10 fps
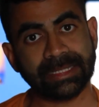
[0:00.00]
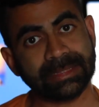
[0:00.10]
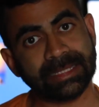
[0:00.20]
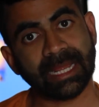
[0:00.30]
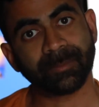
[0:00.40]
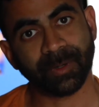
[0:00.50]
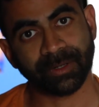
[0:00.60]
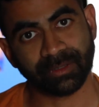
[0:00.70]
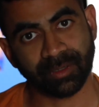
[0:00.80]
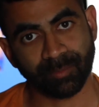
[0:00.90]
in that
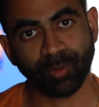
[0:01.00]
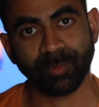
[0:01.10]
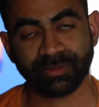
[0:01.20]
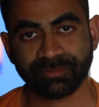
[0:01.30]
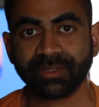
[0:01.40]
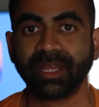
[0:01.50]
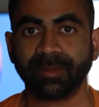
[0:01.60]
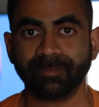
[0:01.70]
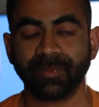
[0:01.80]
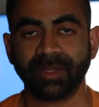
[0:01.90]
particular moment of time.